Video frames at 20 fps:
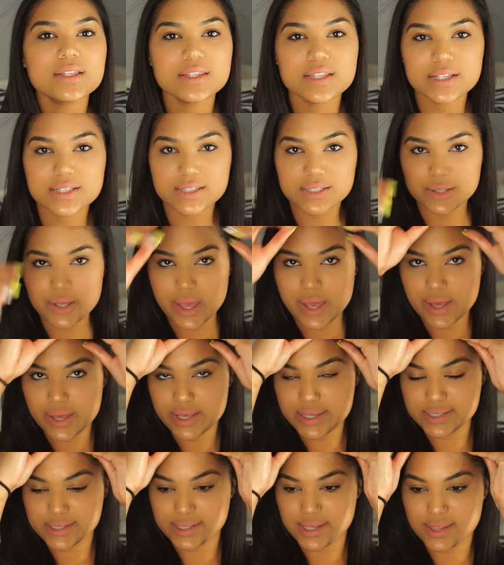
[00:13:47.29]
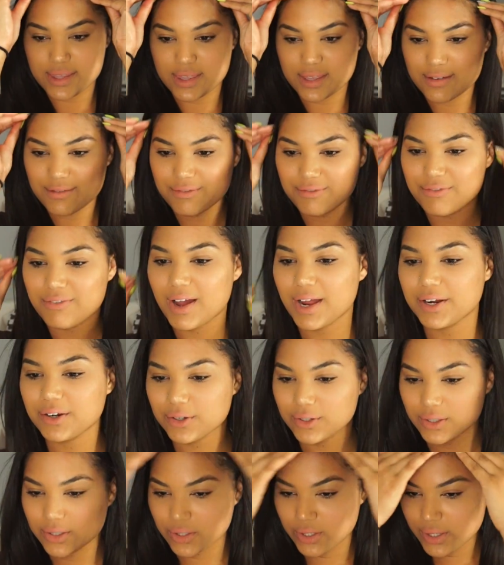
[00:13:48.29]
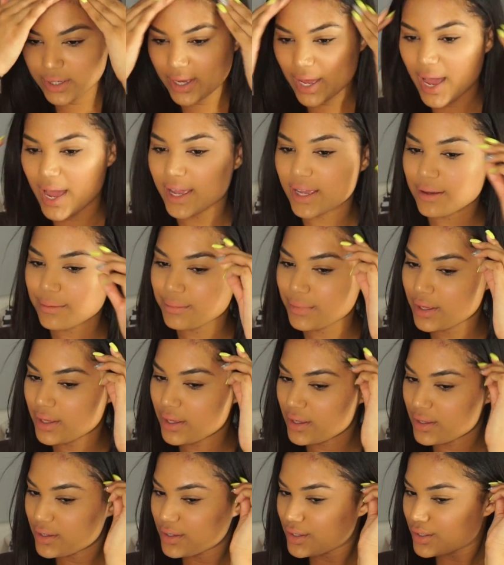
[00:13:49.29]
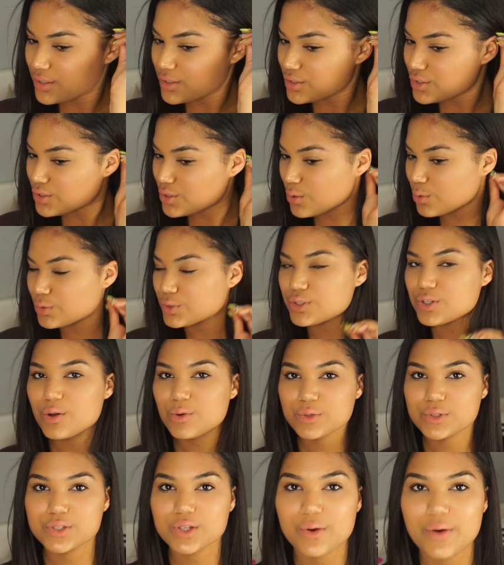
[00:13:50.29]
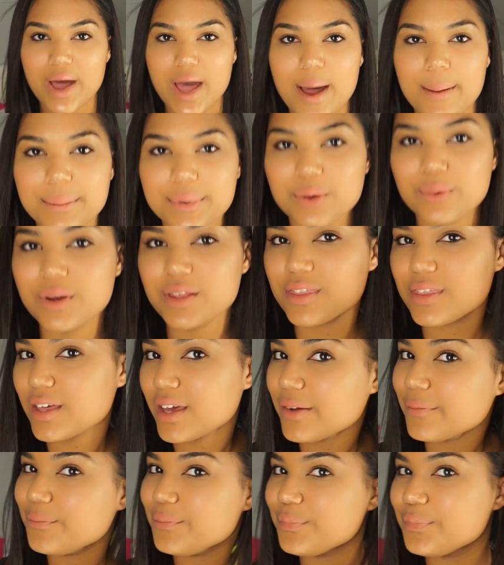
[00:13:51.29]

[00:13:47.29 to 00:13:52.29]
this is the final look. I am so happy with it.